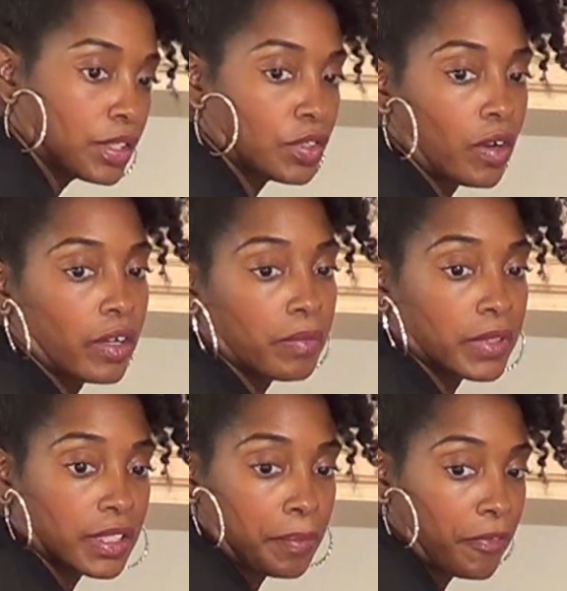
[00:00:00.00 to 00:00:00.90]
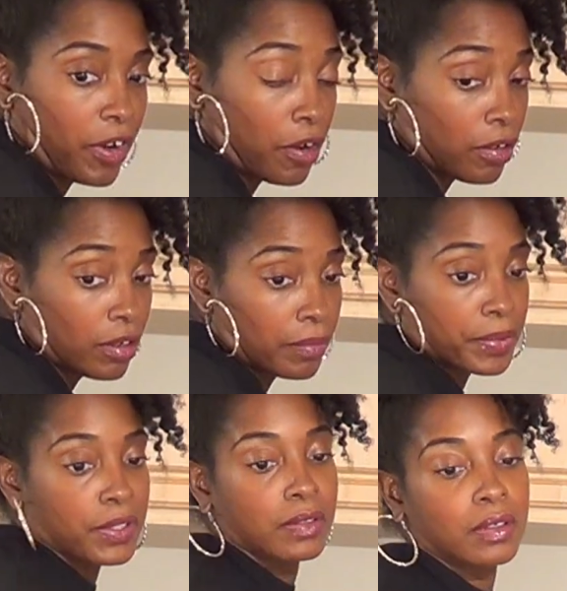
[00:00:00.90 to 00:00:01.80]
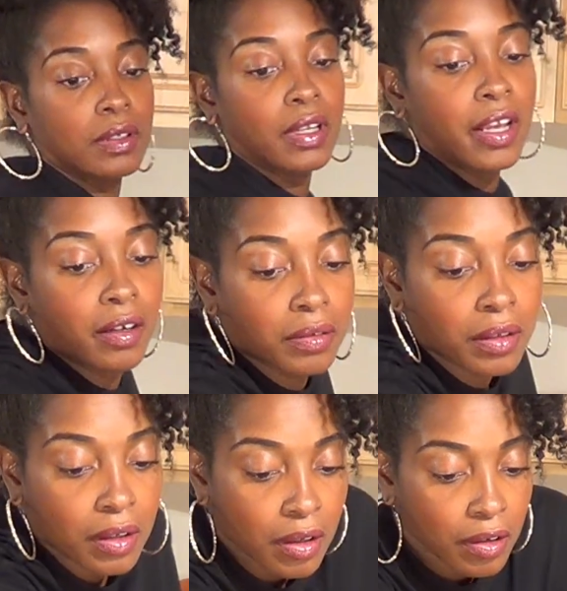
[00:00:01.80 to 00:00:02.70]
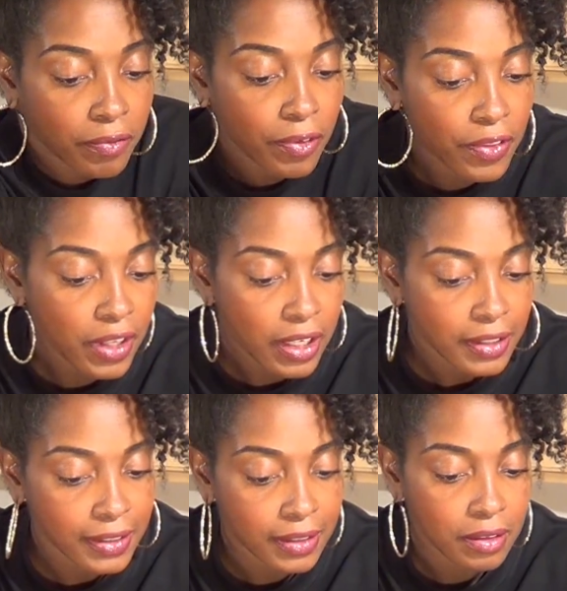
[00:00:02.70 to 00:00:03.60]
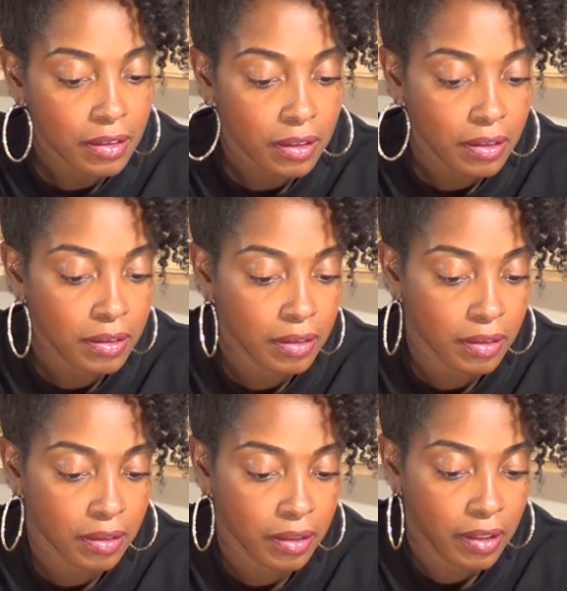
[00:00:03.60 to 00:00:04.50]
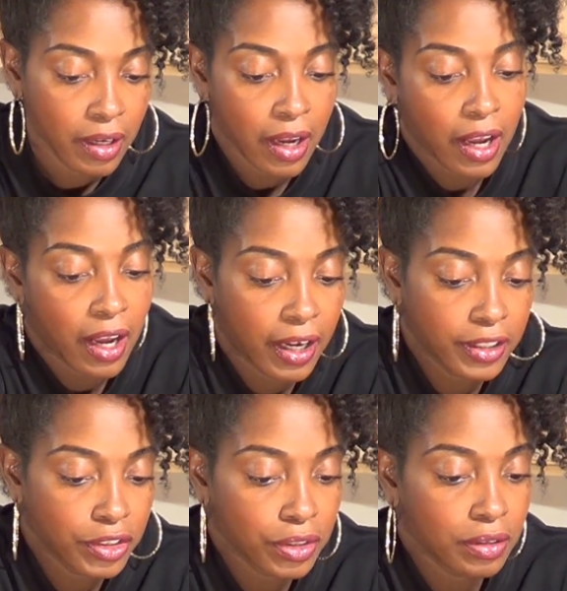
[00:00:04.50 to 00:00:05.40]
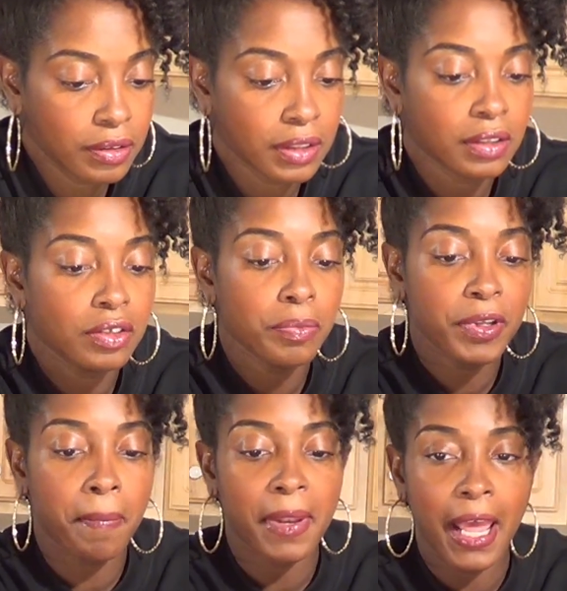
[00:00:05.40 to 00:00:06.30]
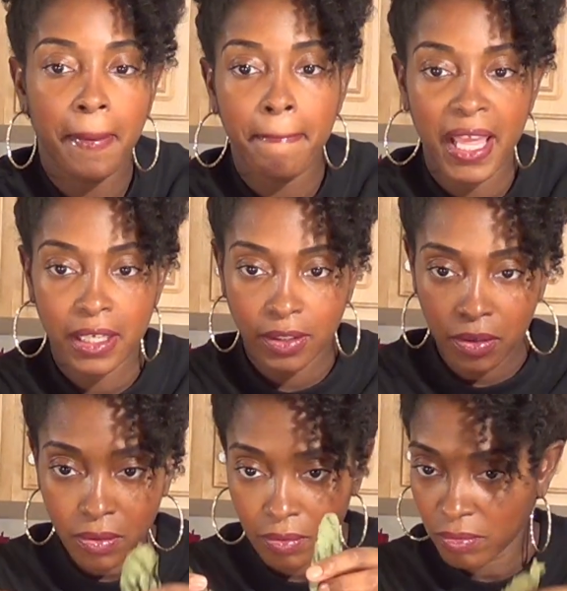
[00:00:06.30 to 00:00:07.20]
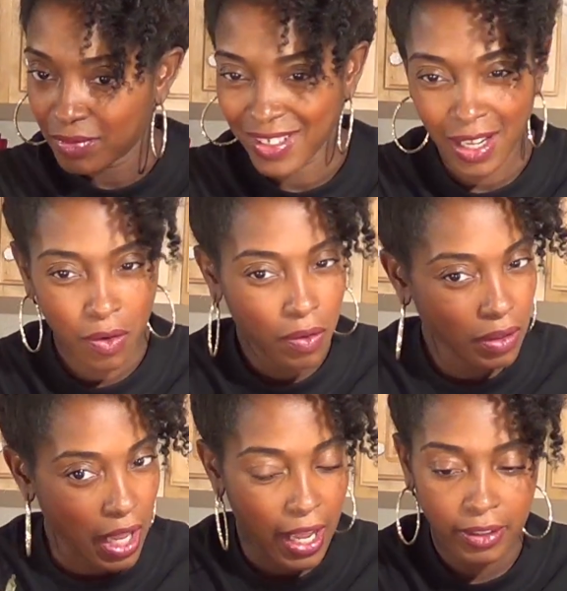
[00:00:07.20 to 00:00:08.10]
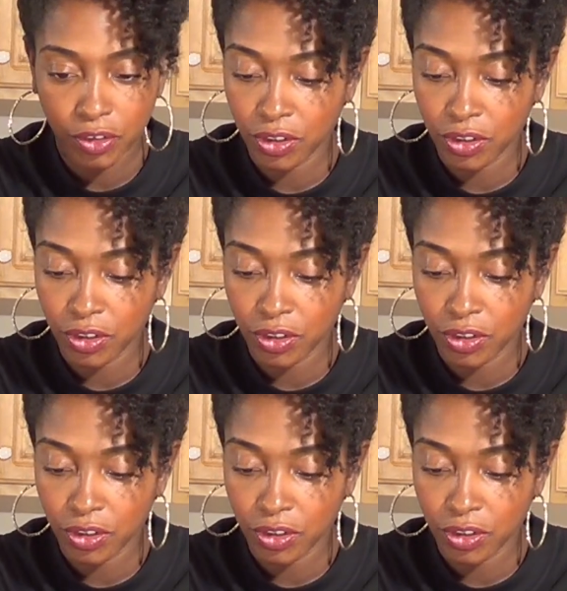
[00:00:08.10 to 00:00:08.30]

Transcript: get started with some of our herbs. Now, for this, I chose a little bit of black basil, not a whole lot,